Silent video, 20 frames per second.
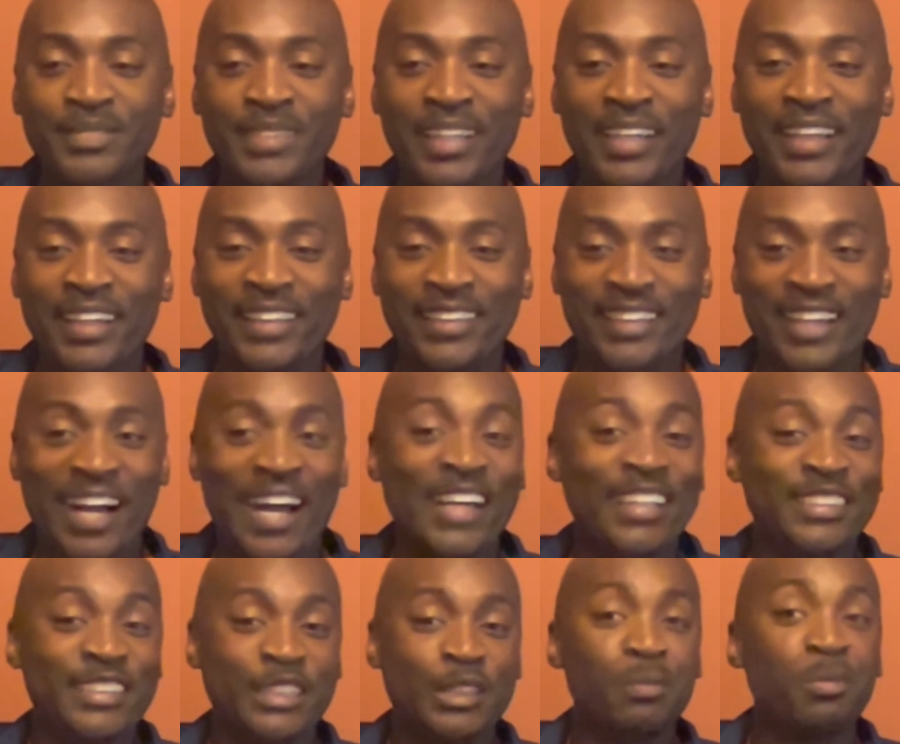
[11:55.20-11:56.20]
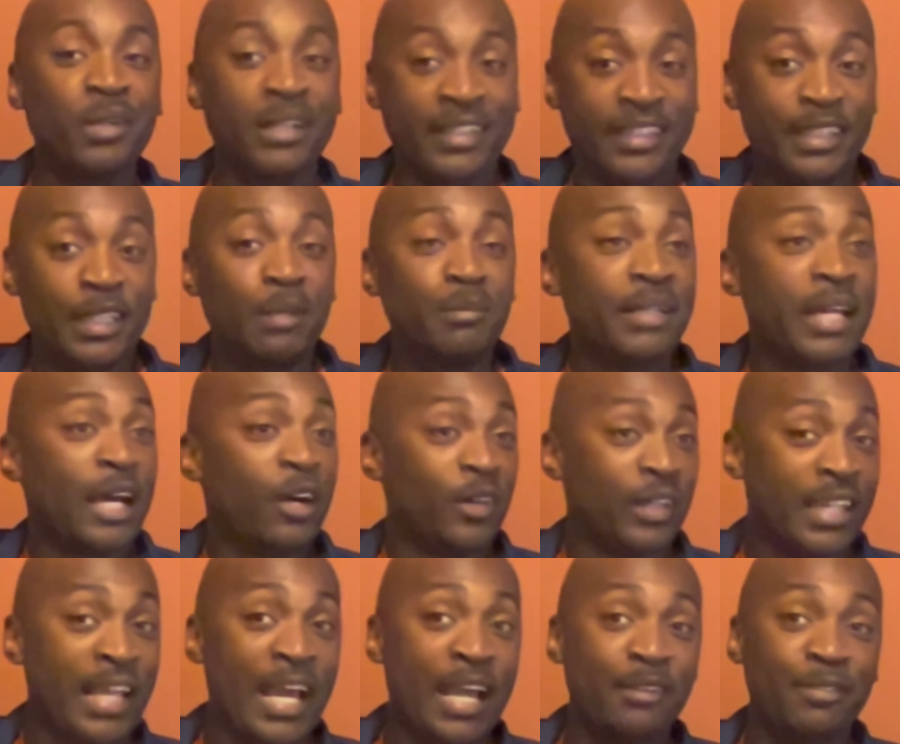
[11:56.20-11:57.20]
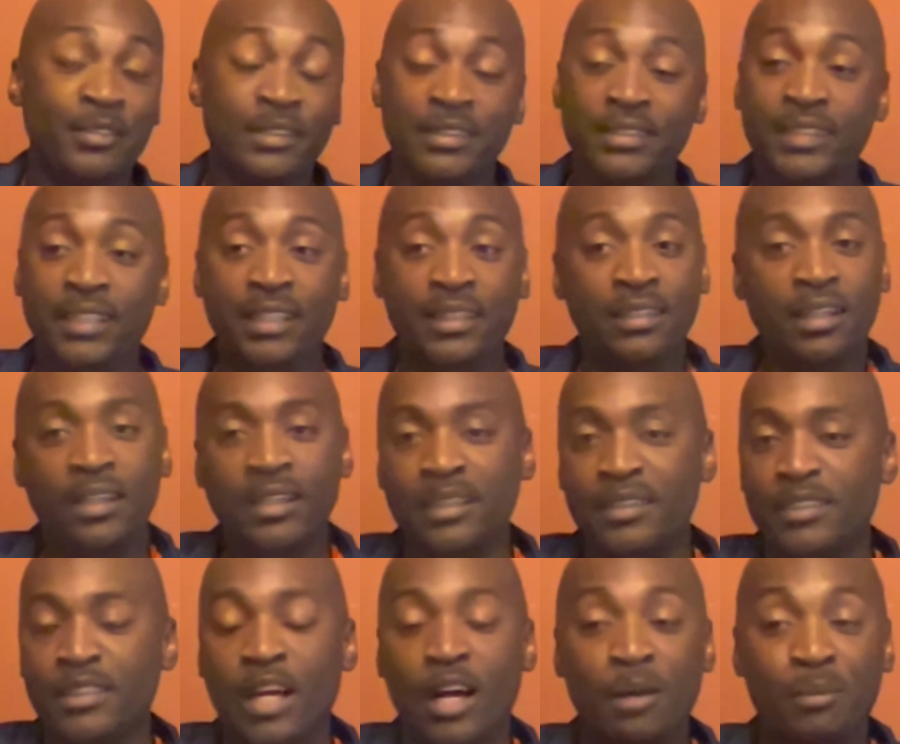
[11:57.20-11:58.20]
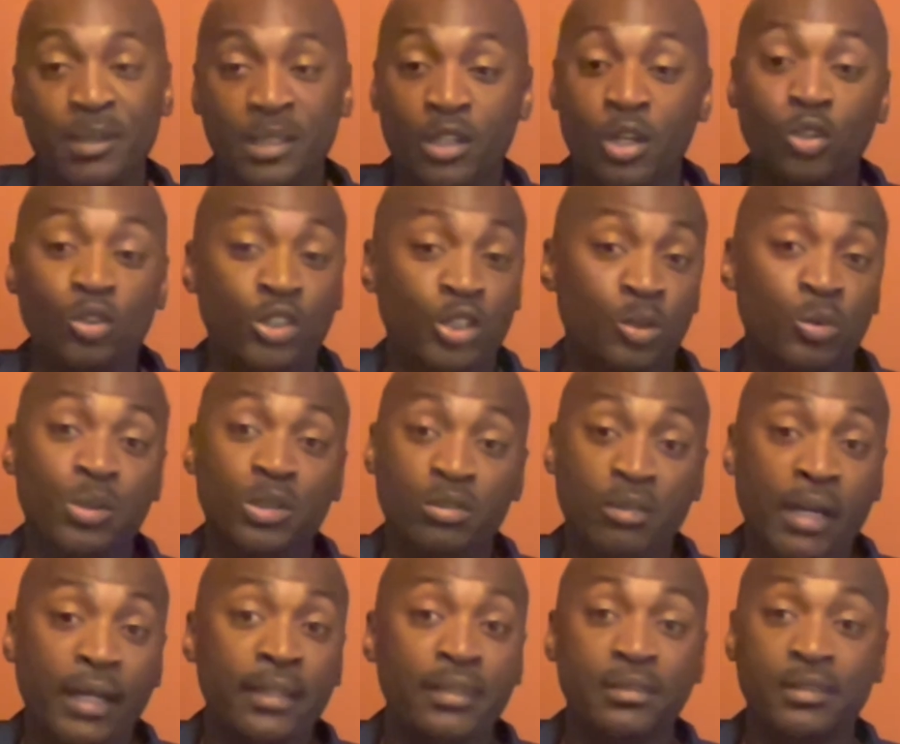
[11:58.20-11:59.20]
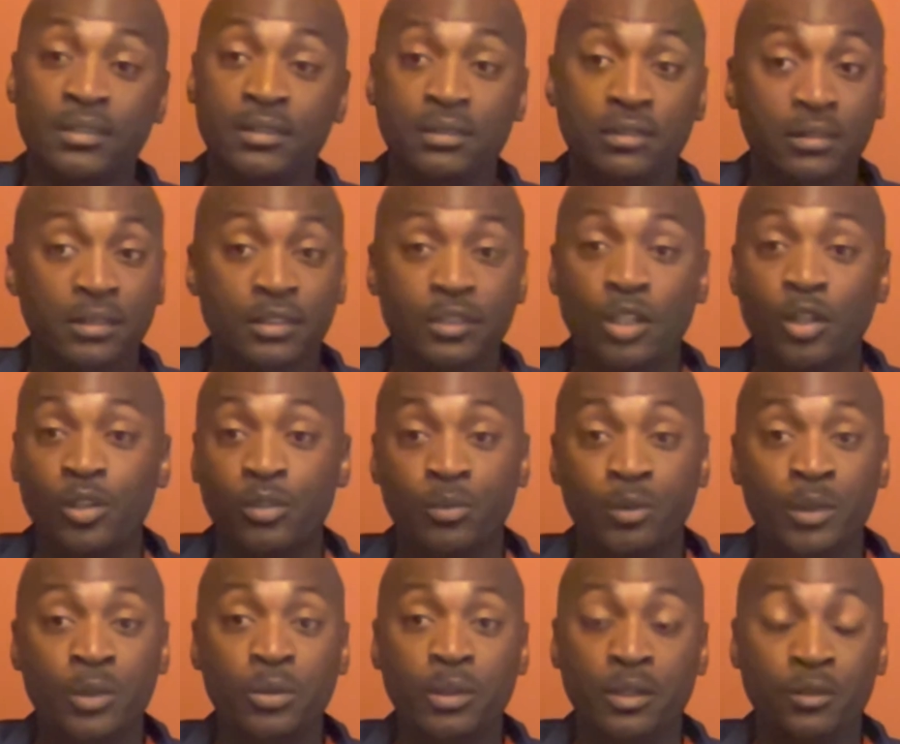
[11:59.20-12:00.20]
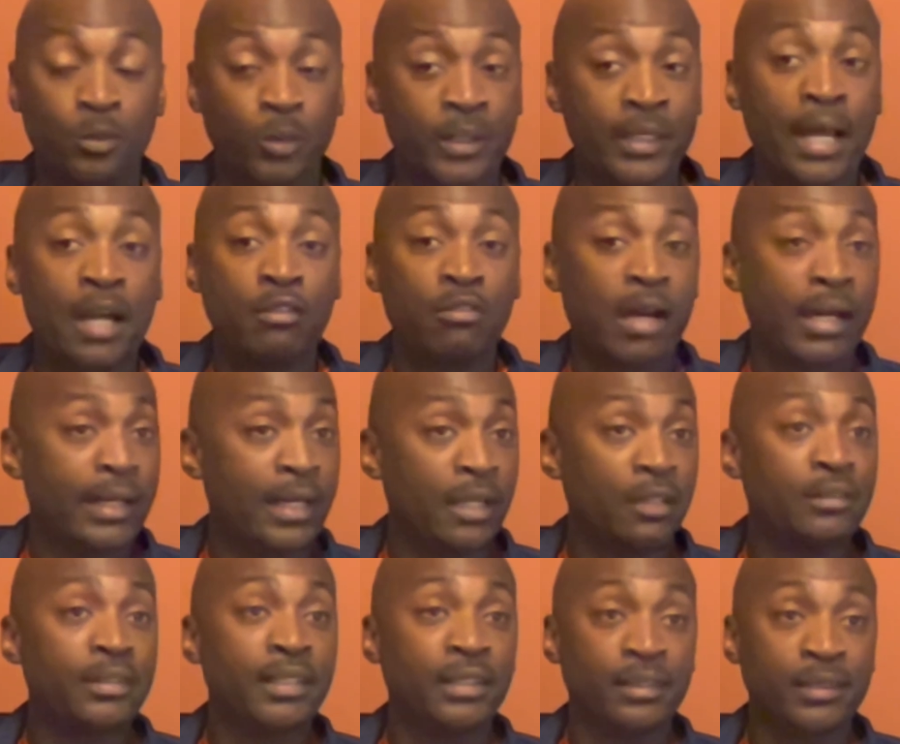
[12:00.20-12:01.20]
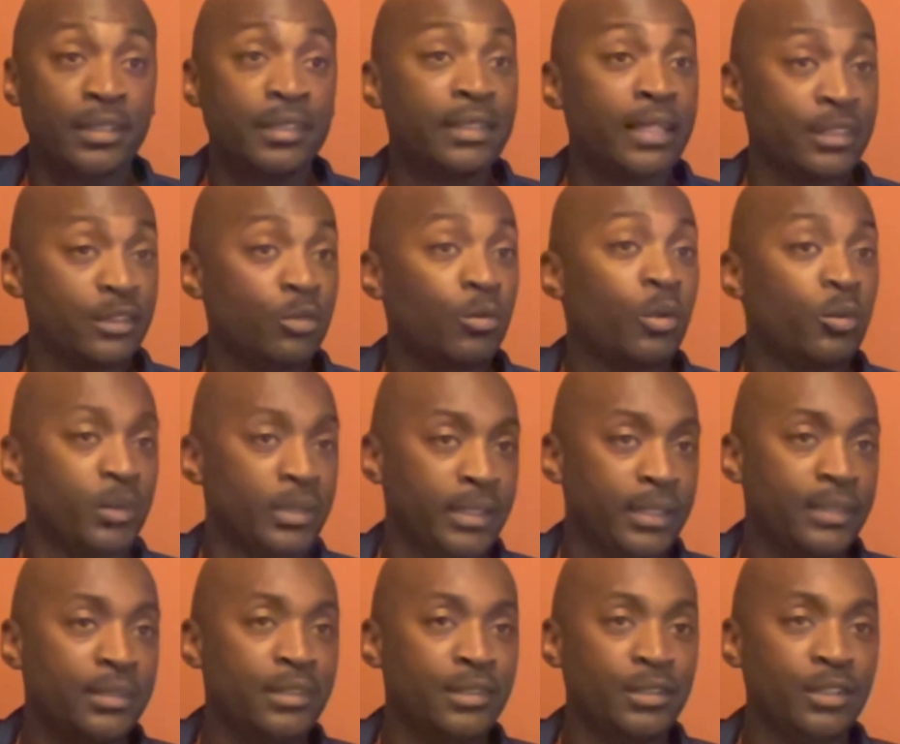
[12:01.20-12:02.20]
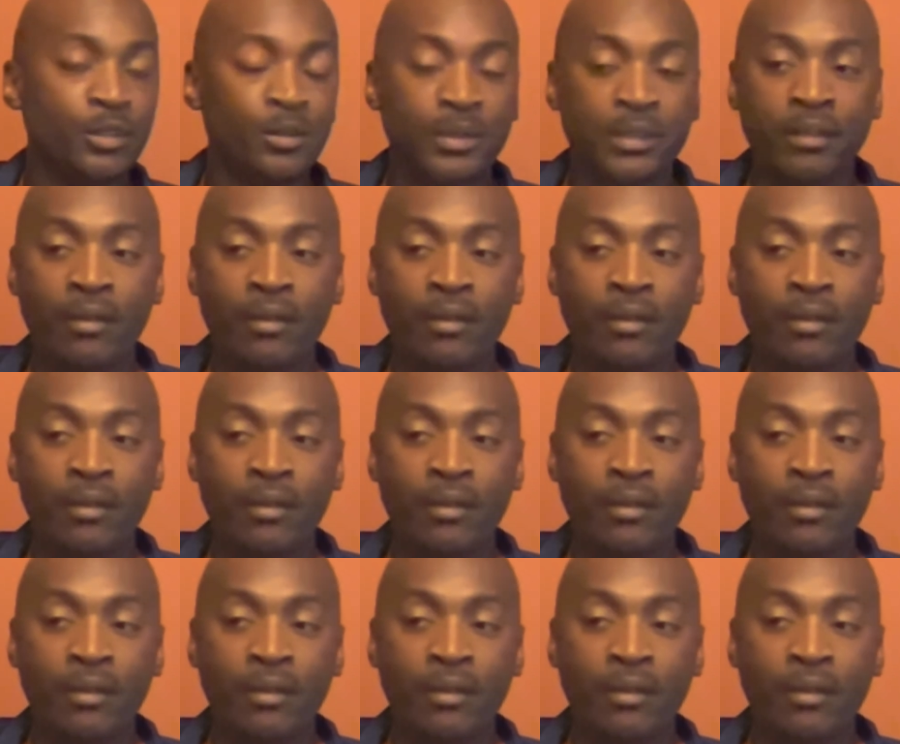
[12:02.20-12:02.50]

And guys just bringing it up now and laughing and saying, "Hey, nah, but coach, you was right. If we're not right out there, then that's what we need to do."